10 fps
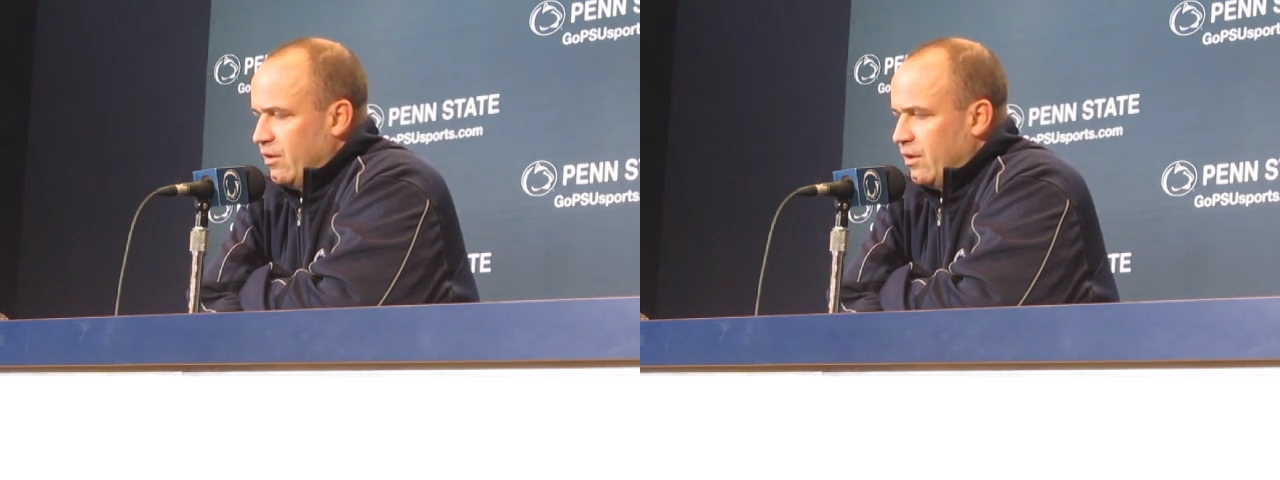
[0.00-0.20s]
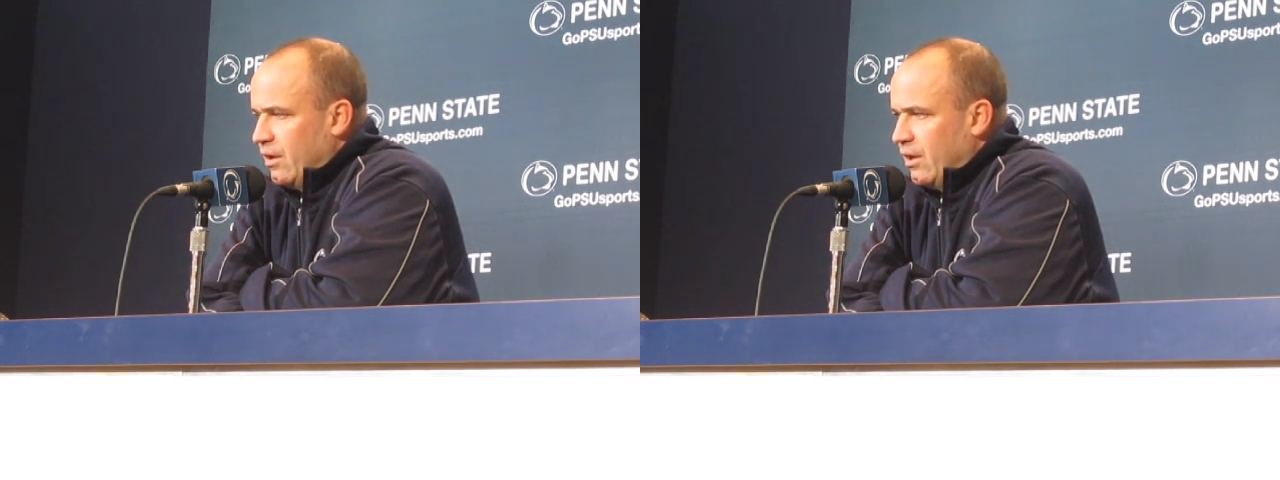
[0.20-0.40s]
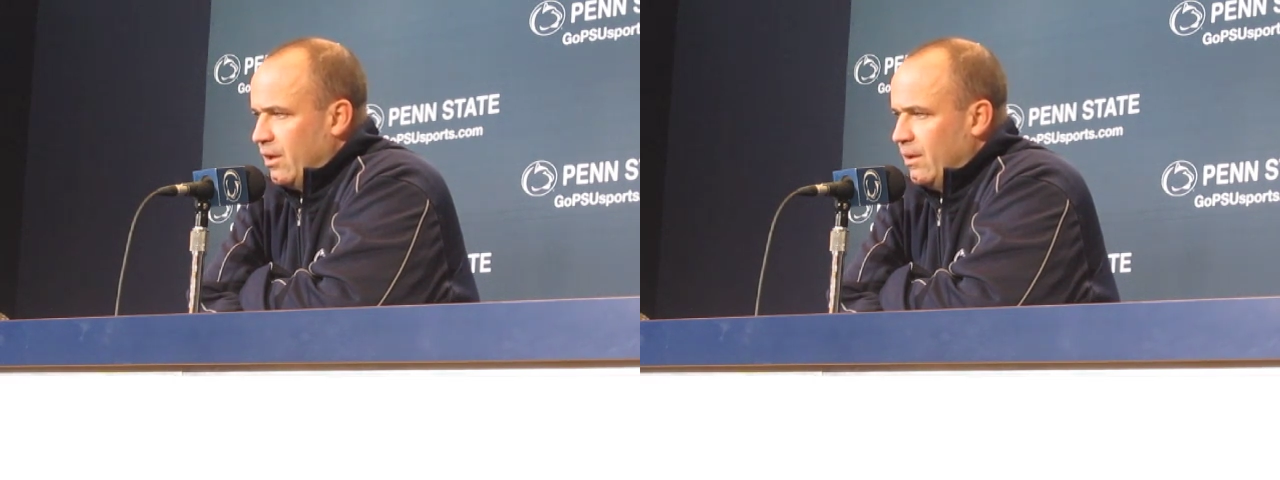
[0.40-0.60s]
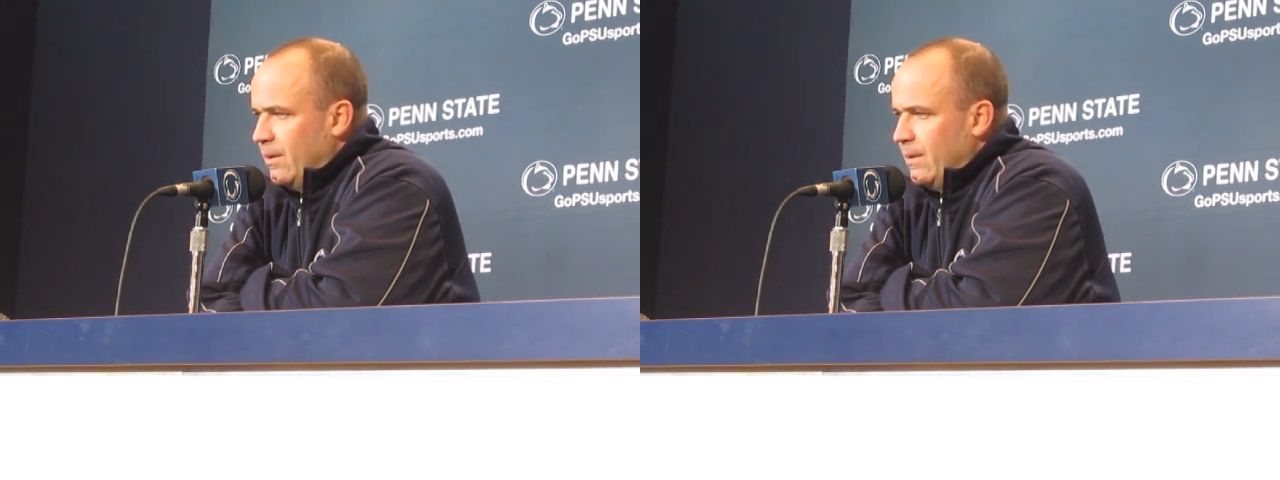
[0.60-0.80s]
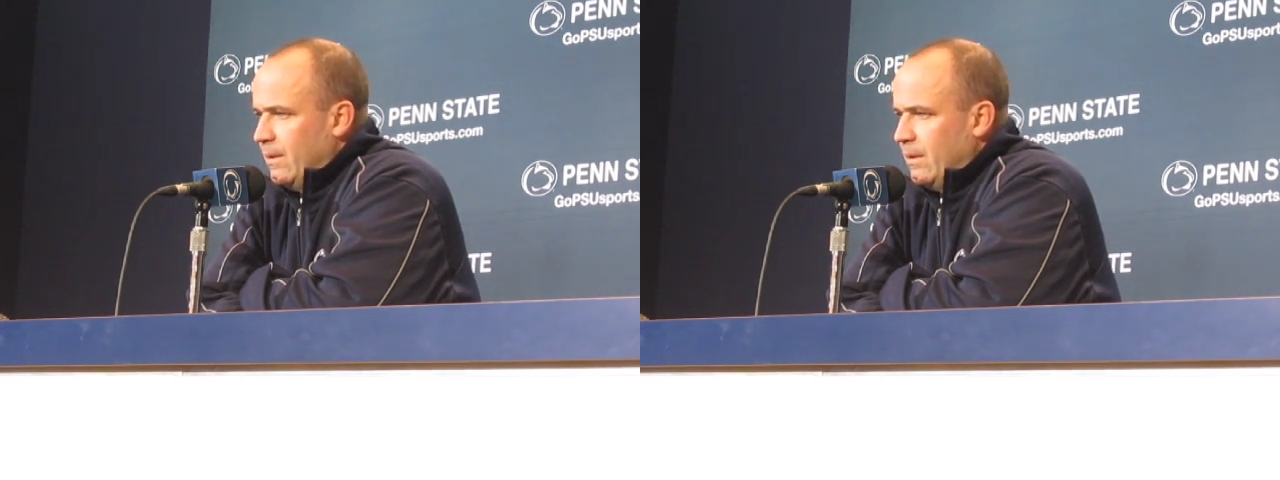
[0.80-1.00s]
And
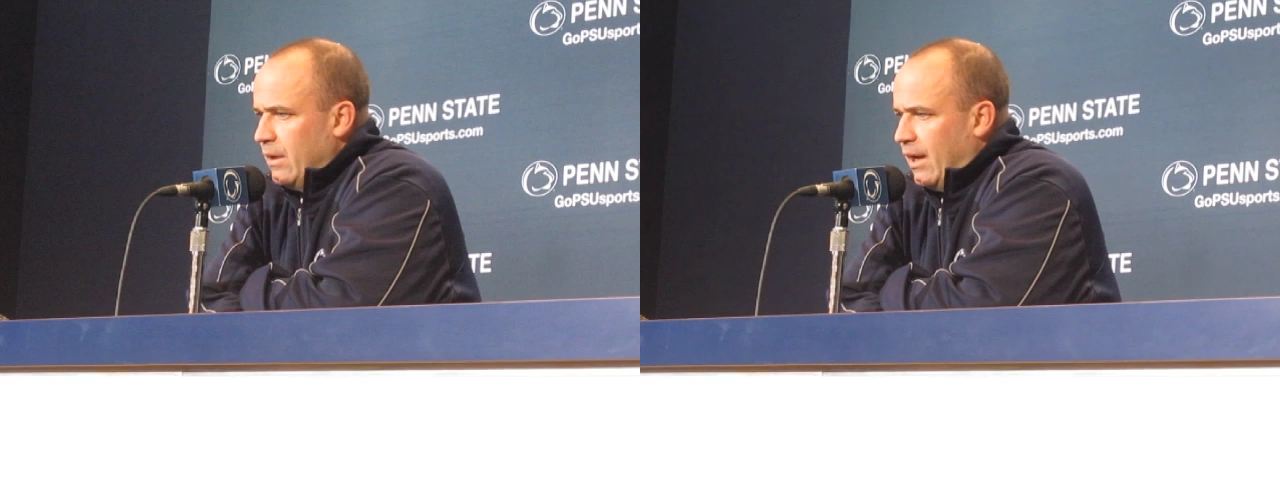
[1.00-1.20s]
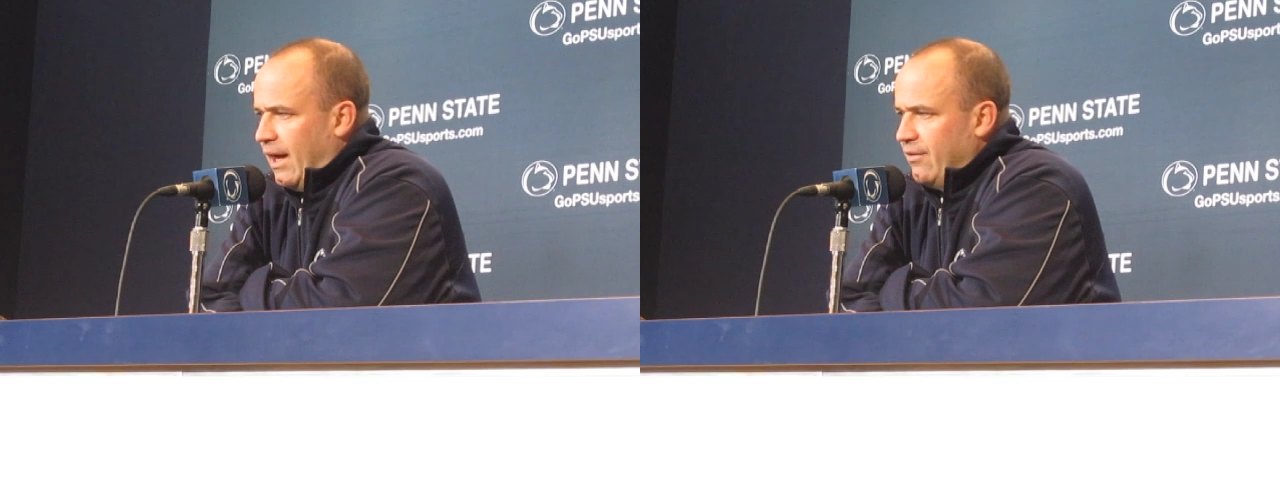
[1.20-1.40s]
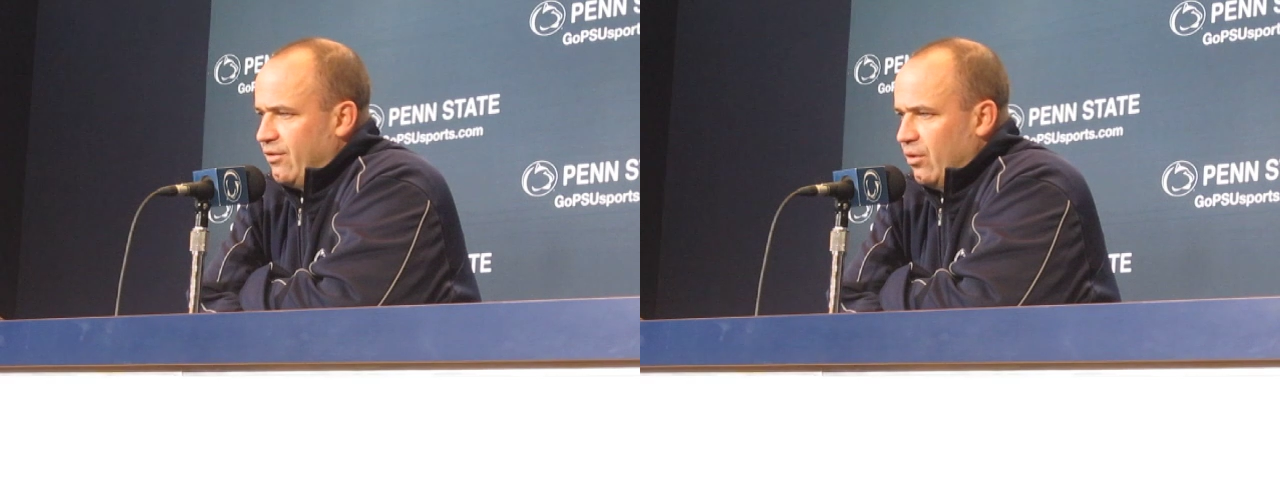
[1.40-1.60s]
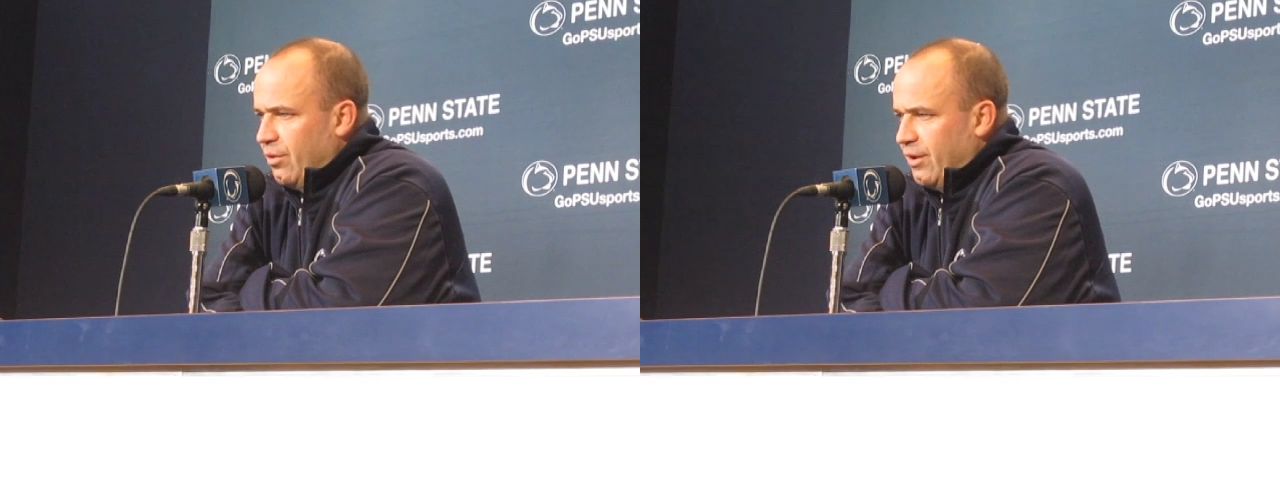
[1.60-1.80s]
I still